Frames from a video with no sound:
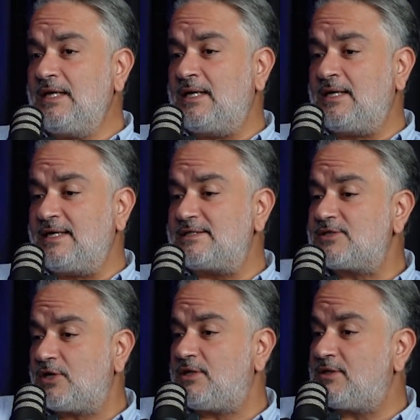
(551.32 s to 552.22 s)
It
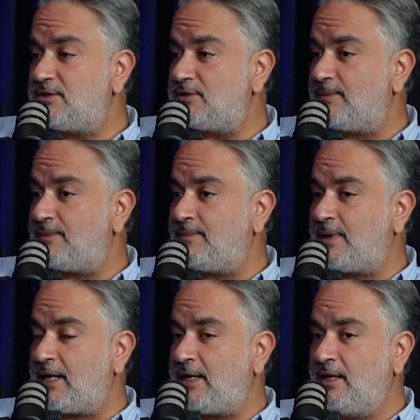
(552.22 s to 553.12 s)
started
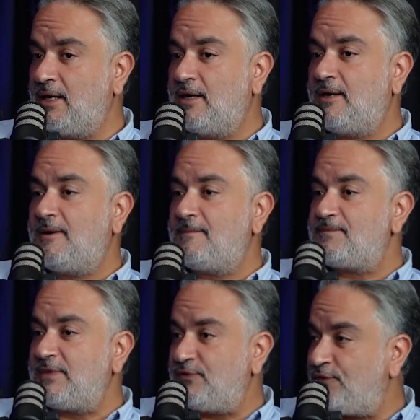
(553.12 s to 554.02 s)
by
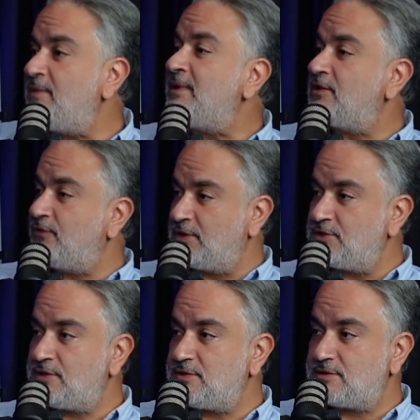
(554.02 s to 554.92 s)
filming the
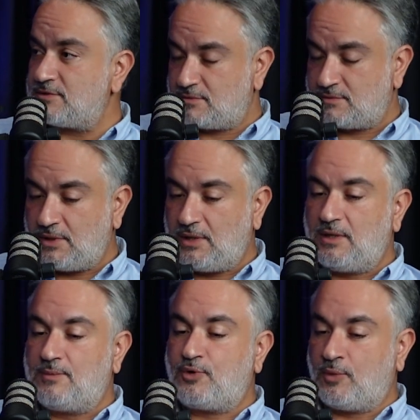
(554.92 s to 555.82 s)
villages,
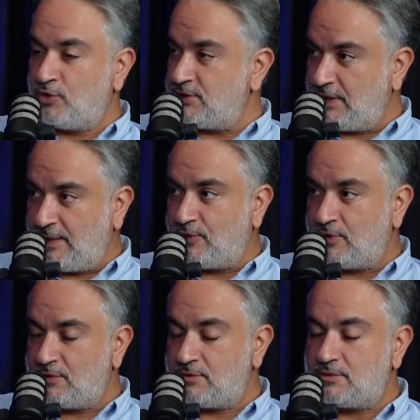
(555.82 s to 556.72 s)
promoting
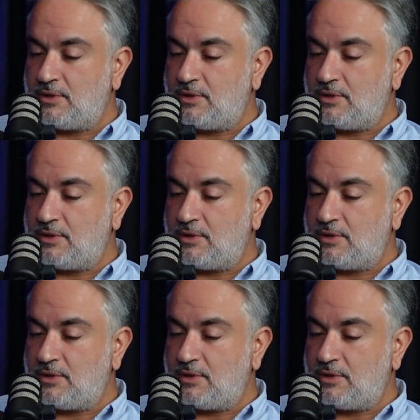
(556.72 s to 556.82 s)
Lebanon,